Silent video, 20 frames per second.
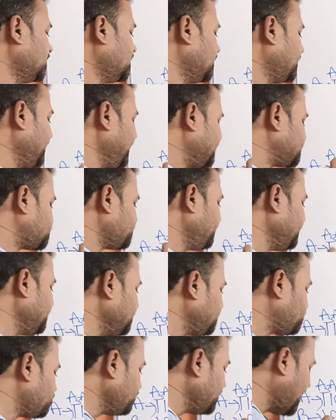Next we
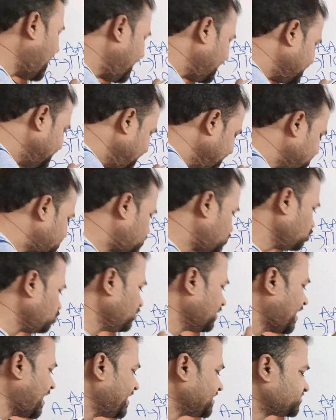need to add these
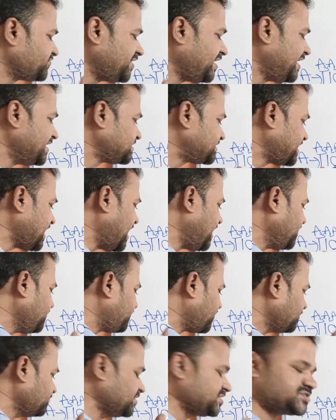two as well as carry
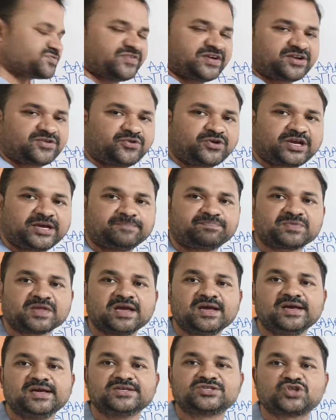from this one. Okay.
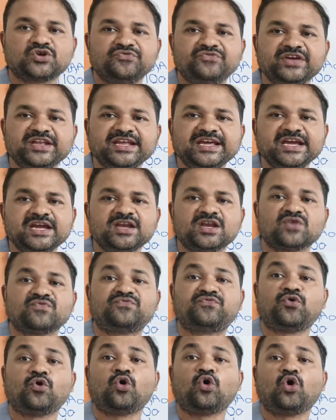So we need
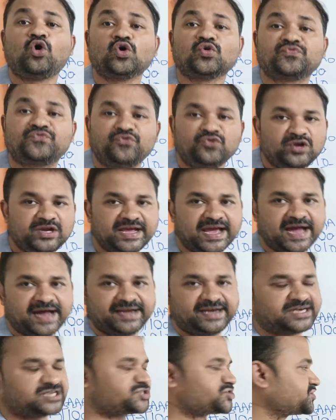4 full
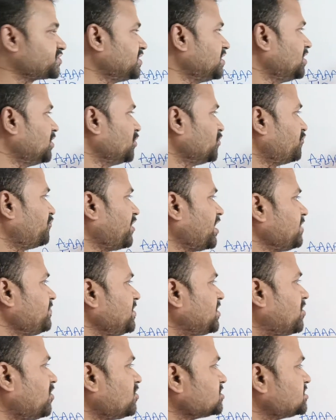adders. Why?
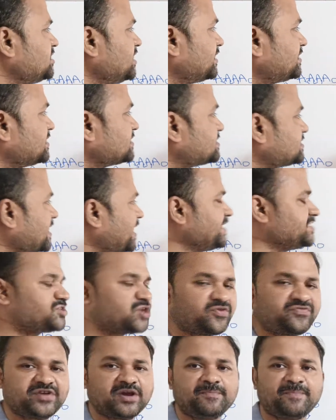Because here the size
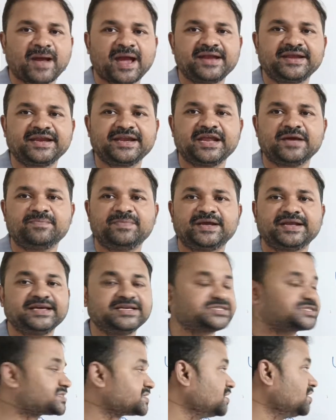of your binary number
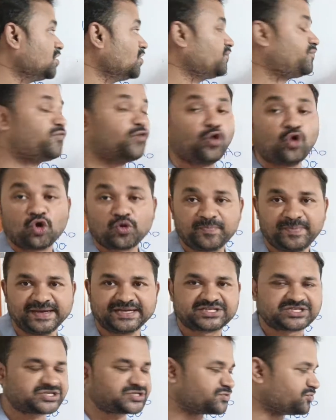is 4
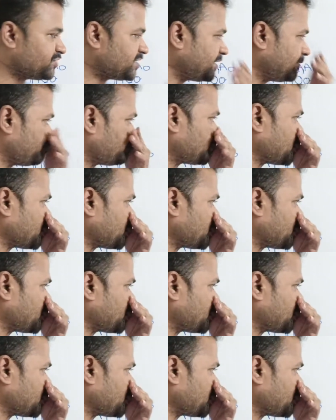bits. Okay.